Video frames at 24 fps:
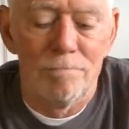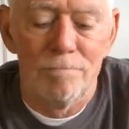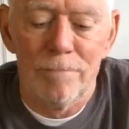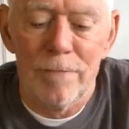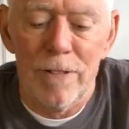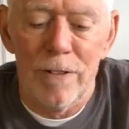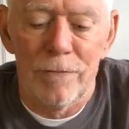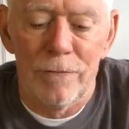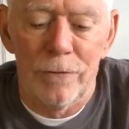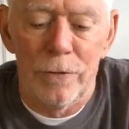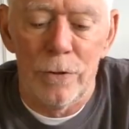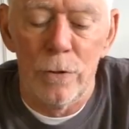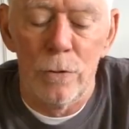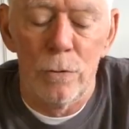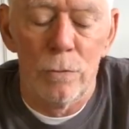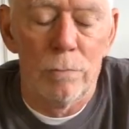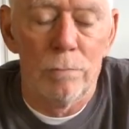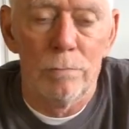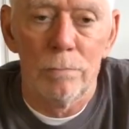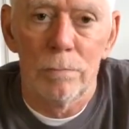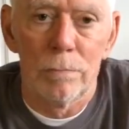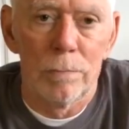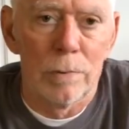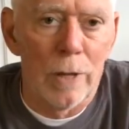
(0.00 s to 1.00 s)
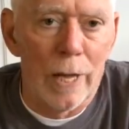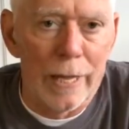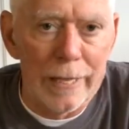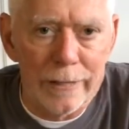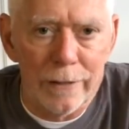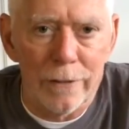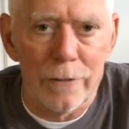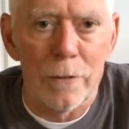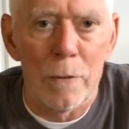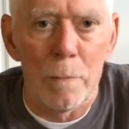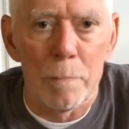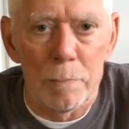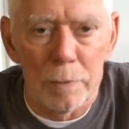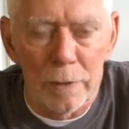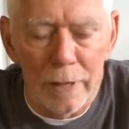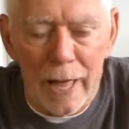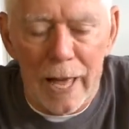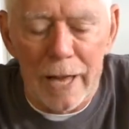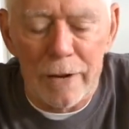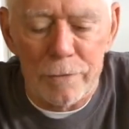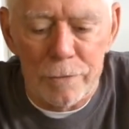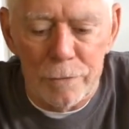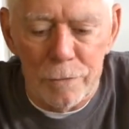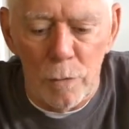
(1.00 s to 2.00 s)
if you like the
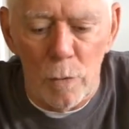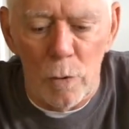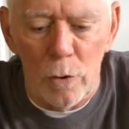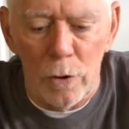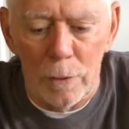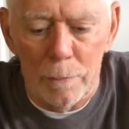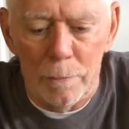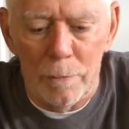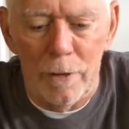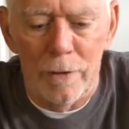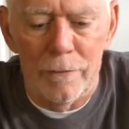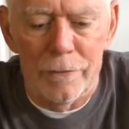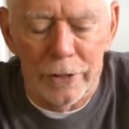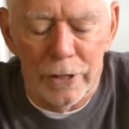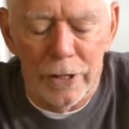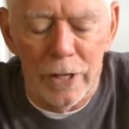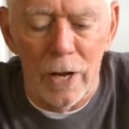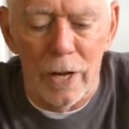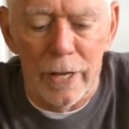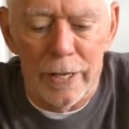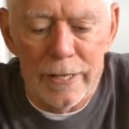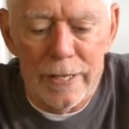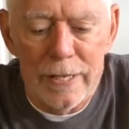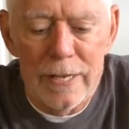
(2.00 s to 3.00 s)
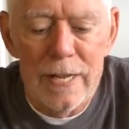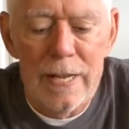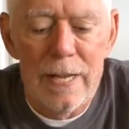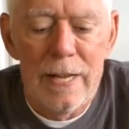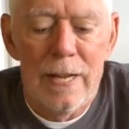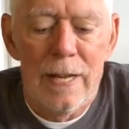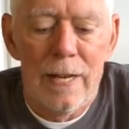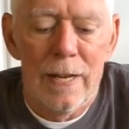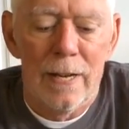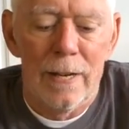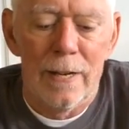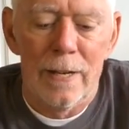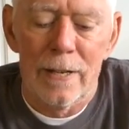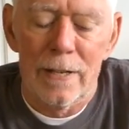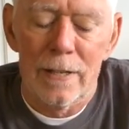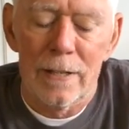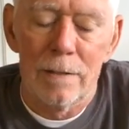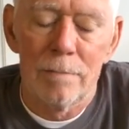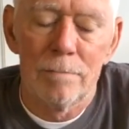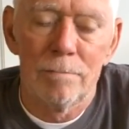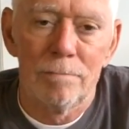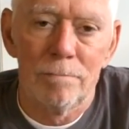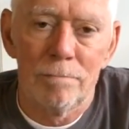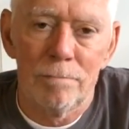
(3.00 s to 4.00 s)
platform of the gun,
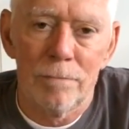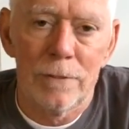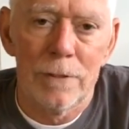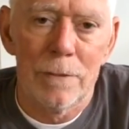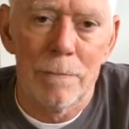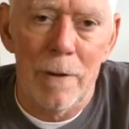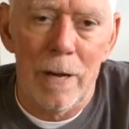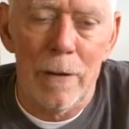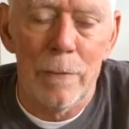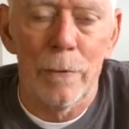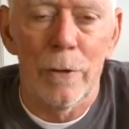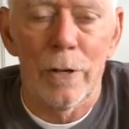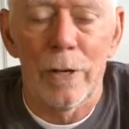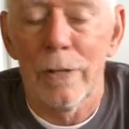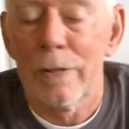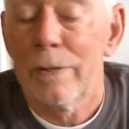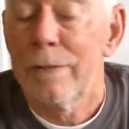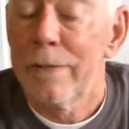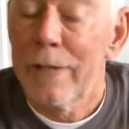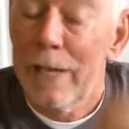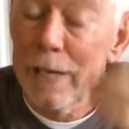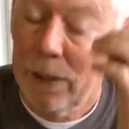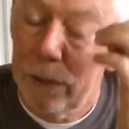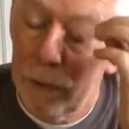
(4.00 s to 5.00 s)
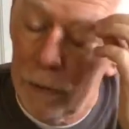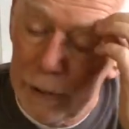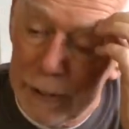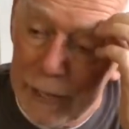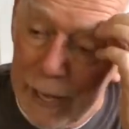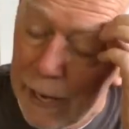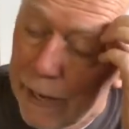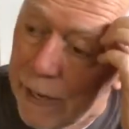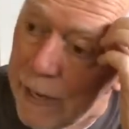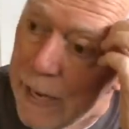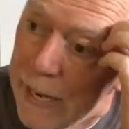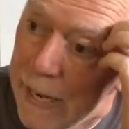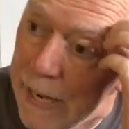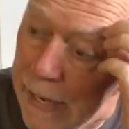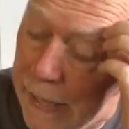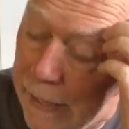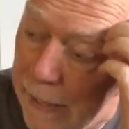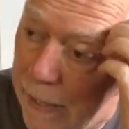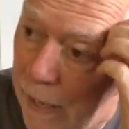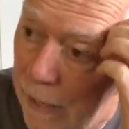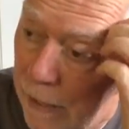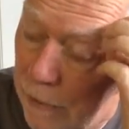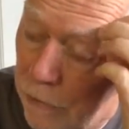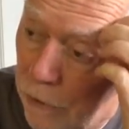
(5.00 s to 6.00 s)
you might want to take a look at it.
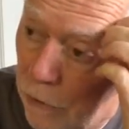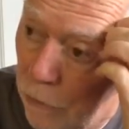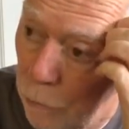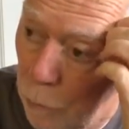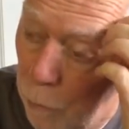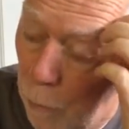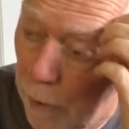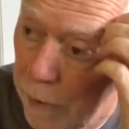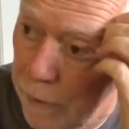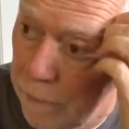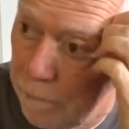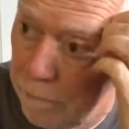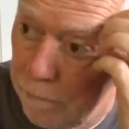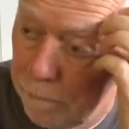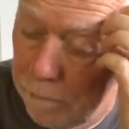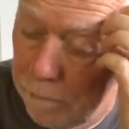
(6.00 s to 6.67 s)
Now, just one